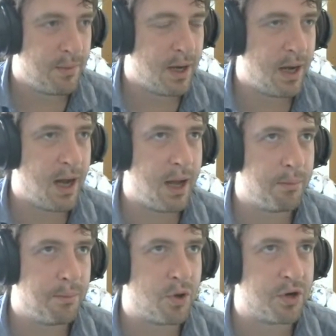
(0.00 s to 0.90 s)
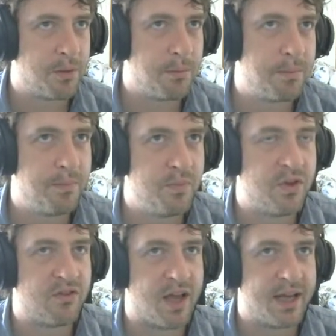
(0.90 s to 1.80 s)
I'm good at
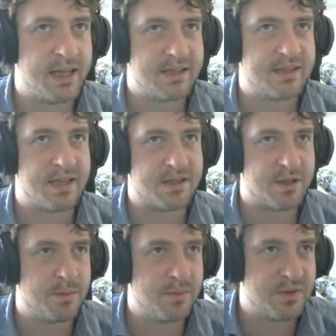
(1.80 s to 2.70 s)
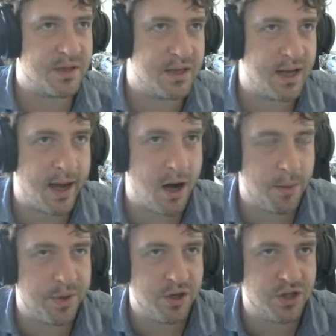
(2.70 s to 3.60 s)
designing systems and like
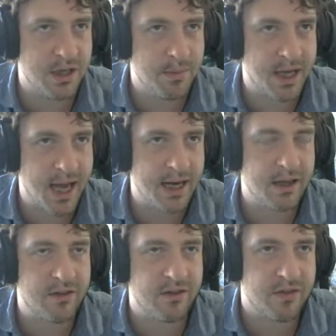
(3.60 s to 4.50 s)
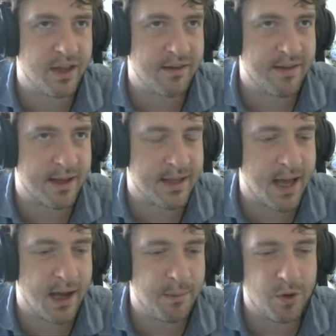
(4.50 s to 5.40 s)
RPG mechanics and things like
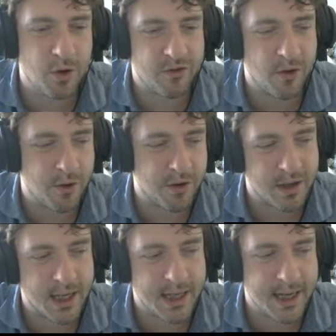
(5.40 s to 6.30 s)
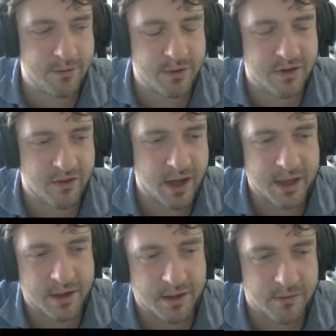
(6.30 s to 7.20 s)
that. I'm not so good at like level design
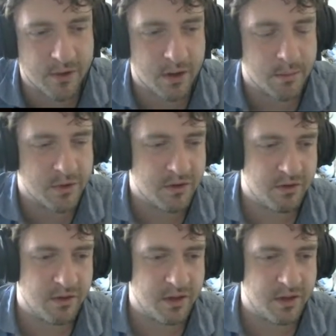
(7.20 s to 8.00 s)
and environments and